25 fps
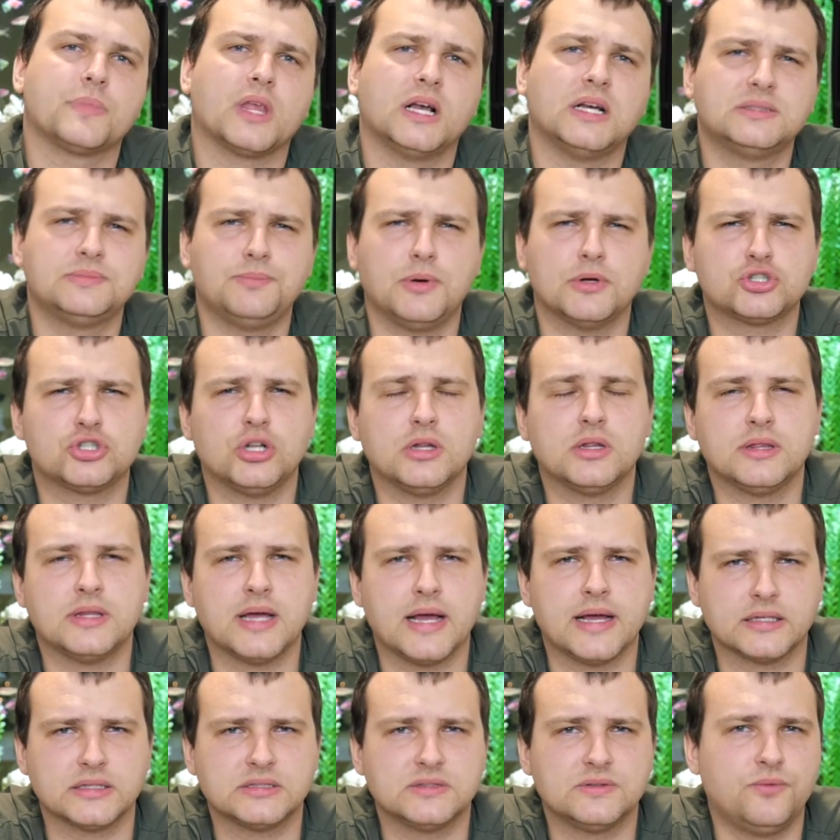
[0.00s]
Special
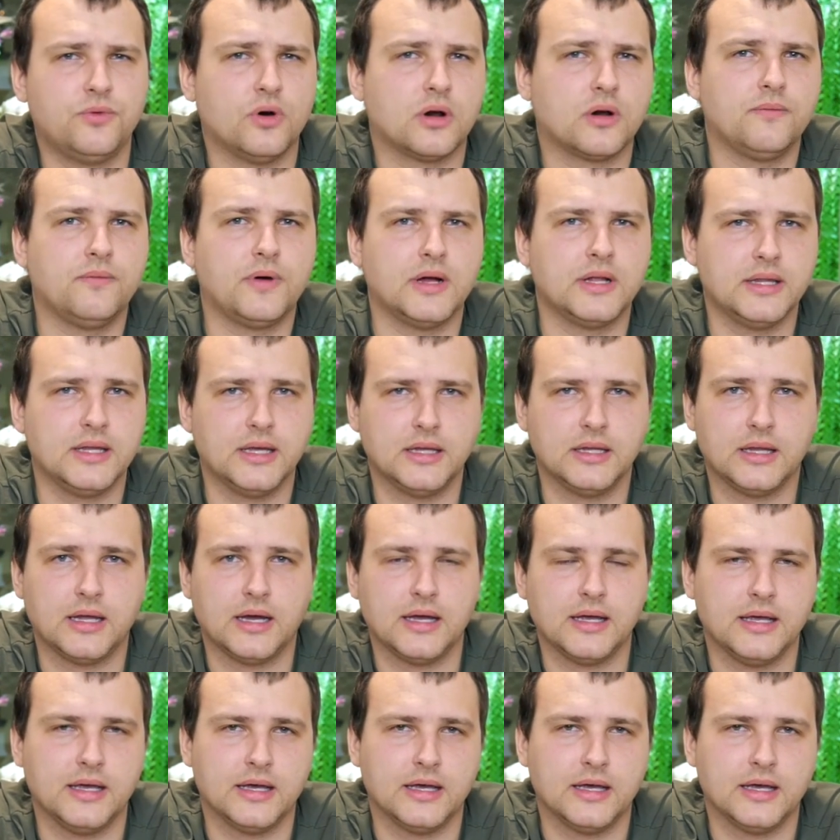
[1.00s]
thanks for Vanilla